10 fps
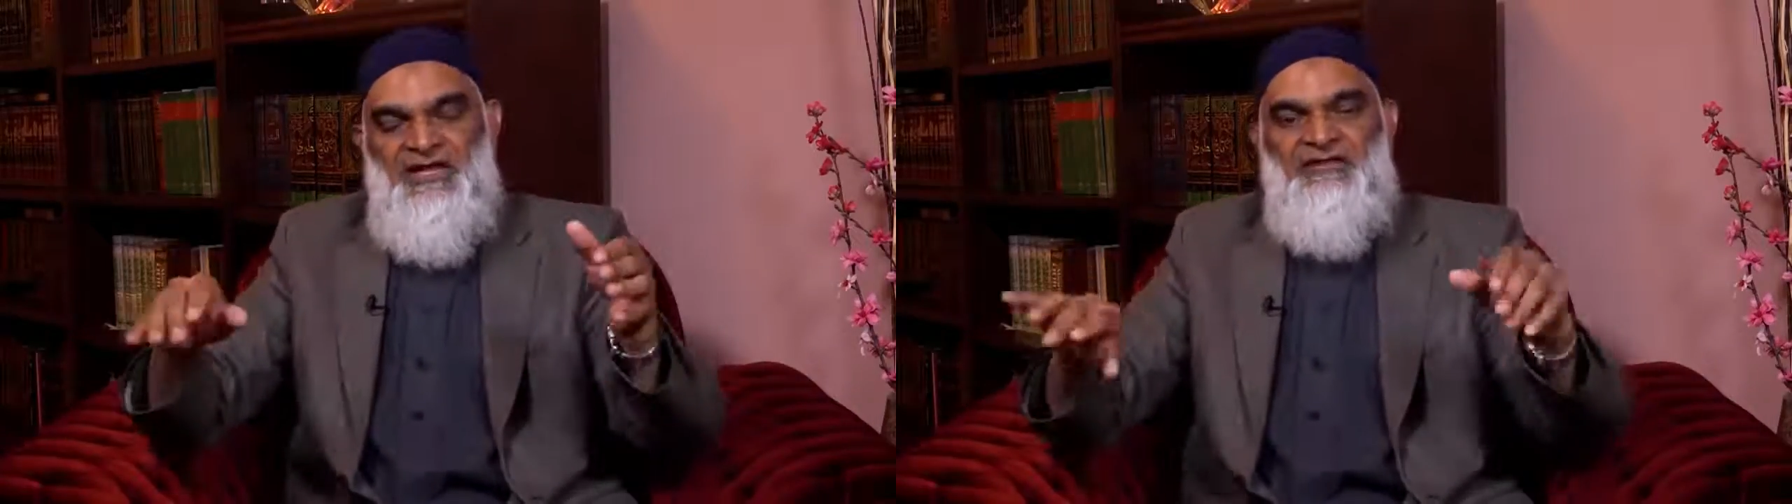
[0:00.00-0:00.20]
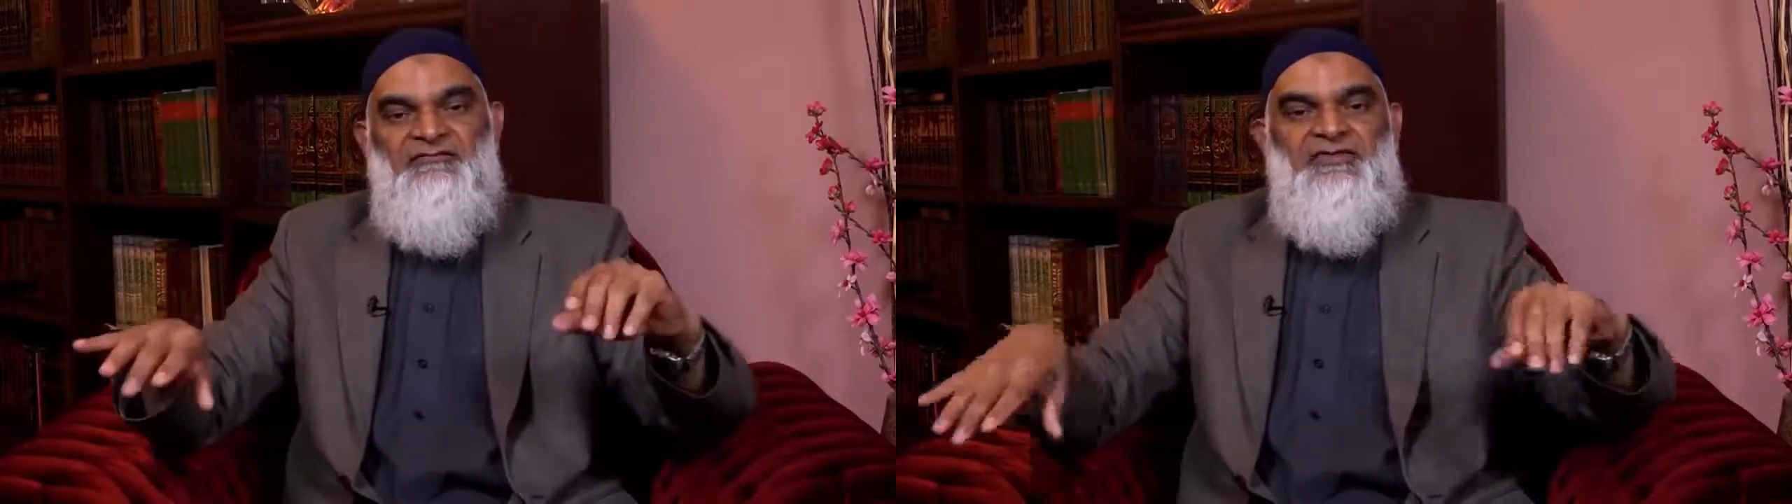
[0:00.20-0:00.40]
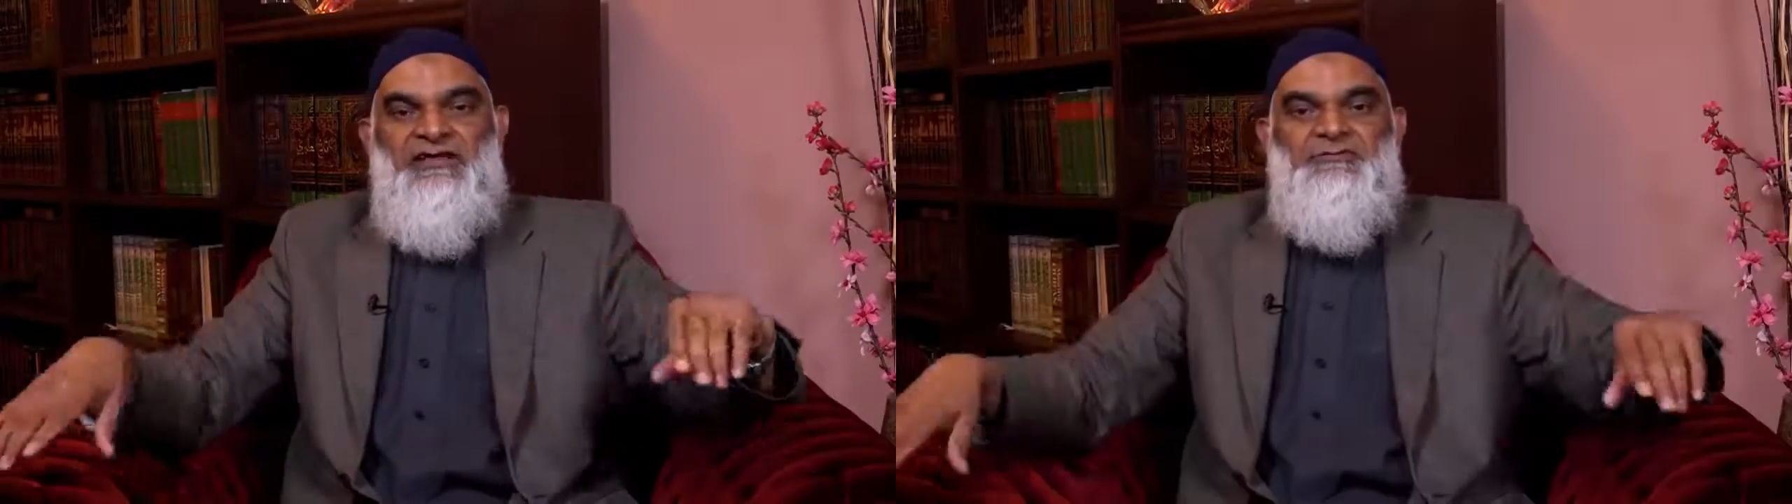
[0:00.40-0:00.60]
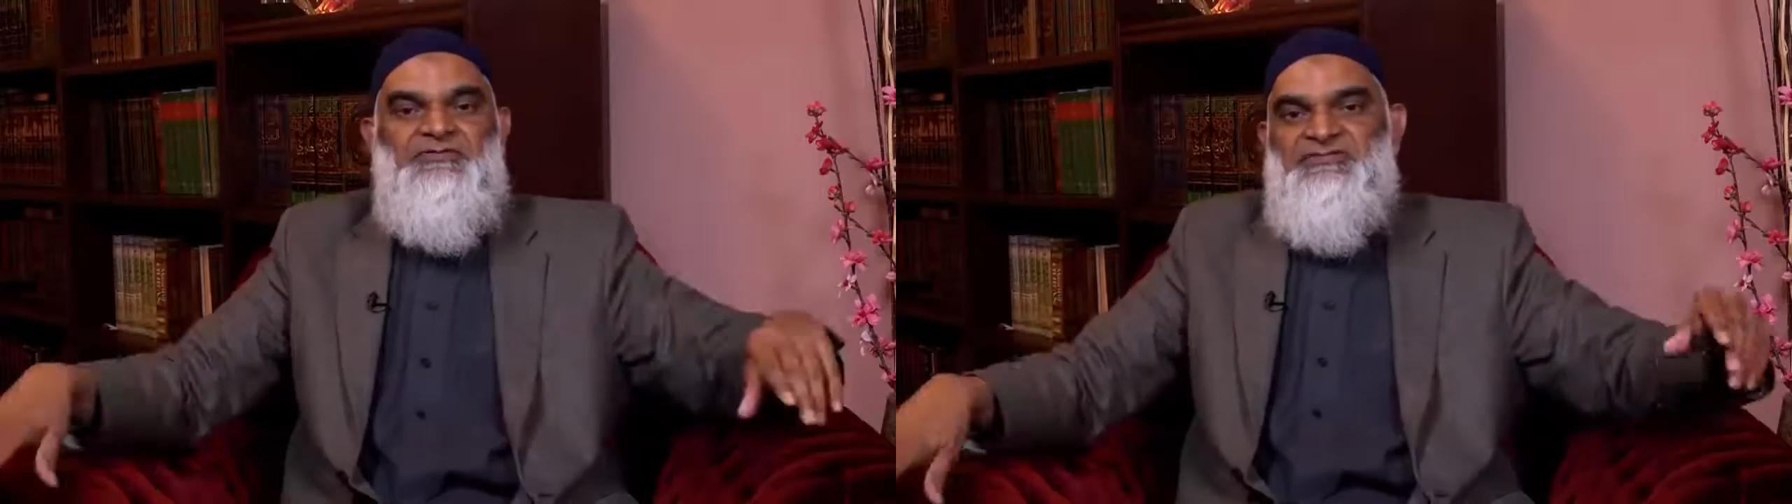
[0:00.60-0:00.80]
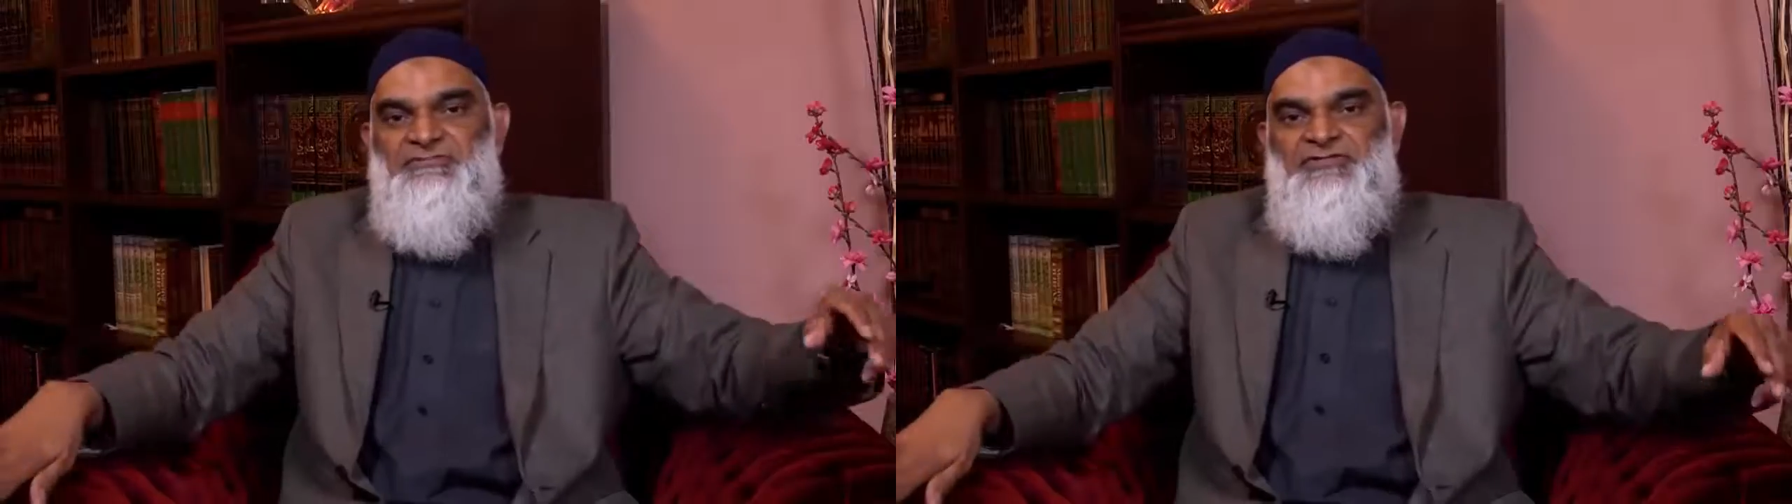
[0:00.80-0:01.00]
And in fact,
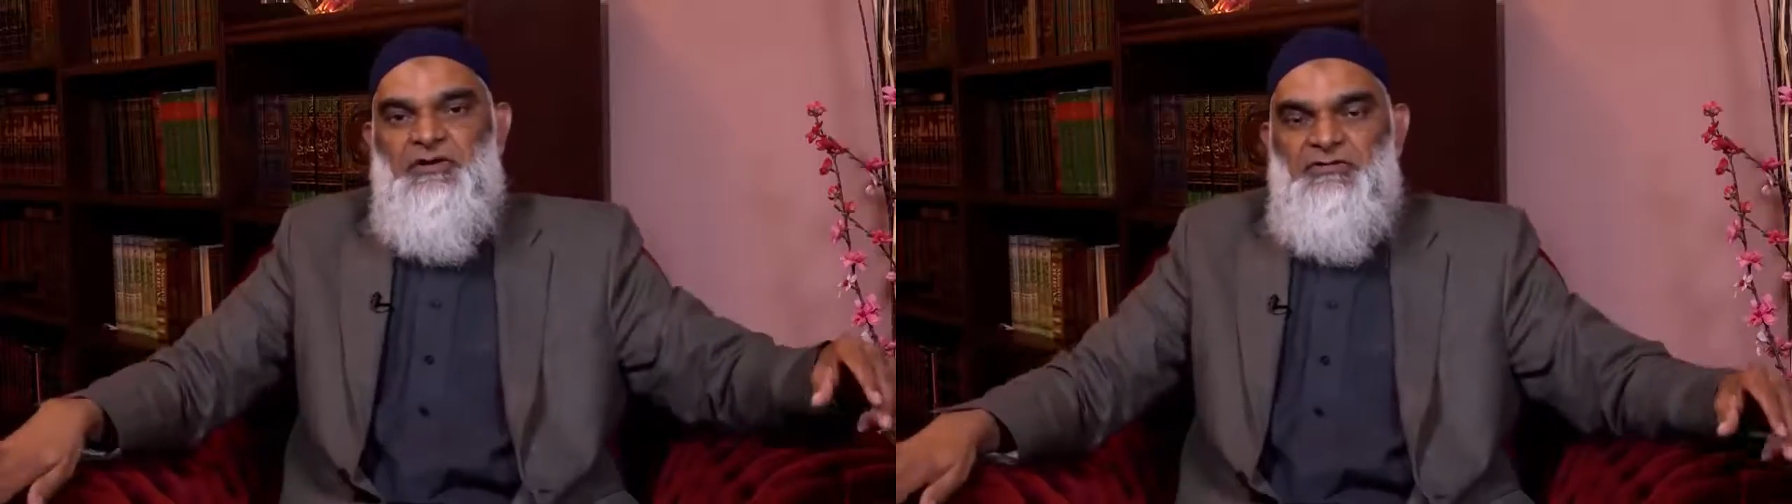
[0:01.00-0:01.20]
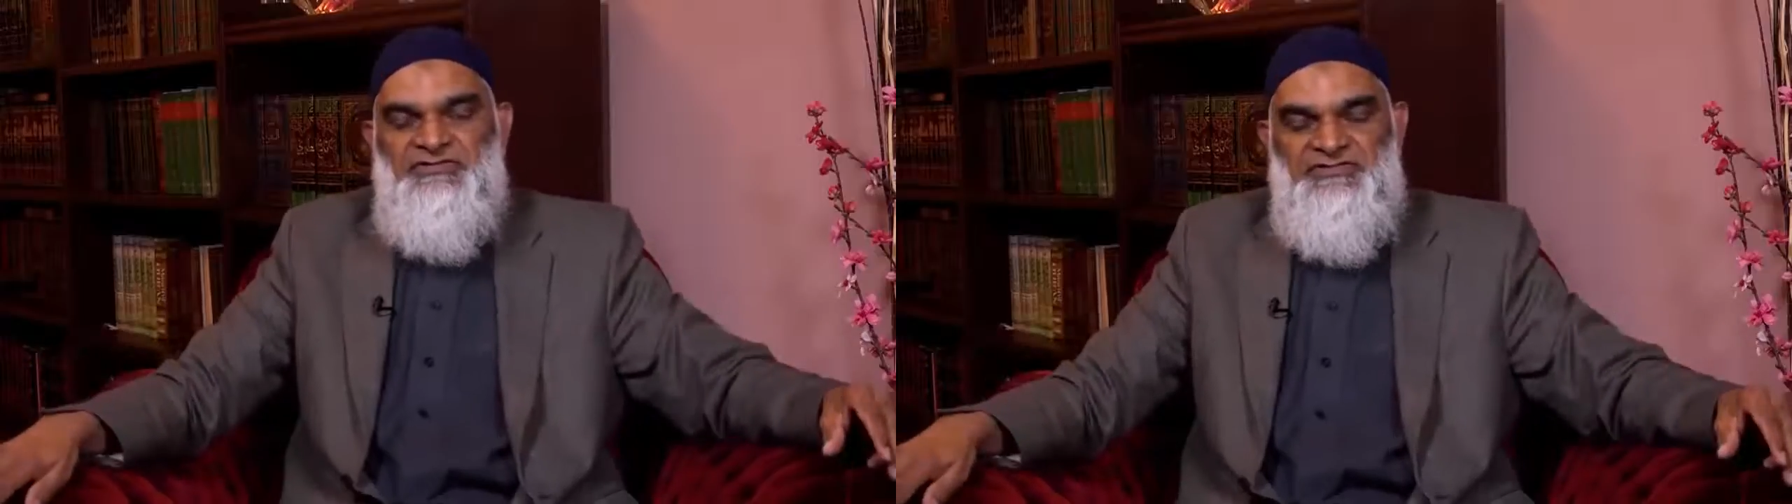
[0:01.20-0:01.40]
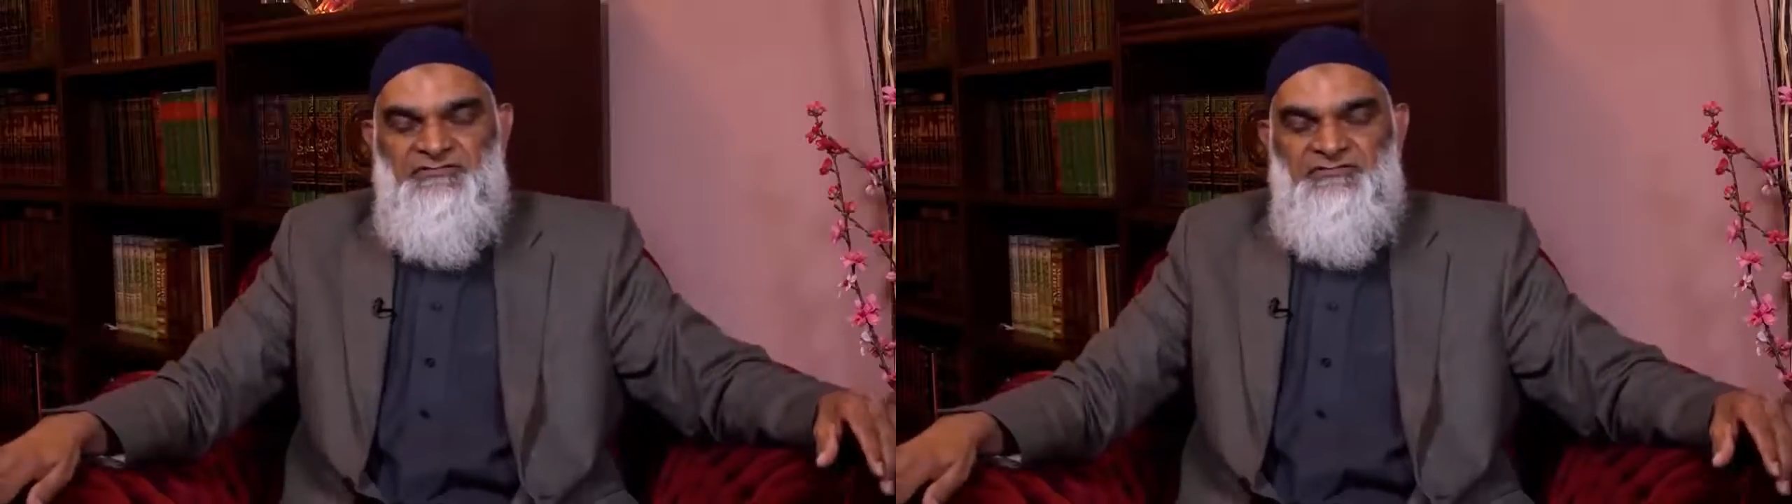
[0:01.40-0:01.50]
Muslim scholars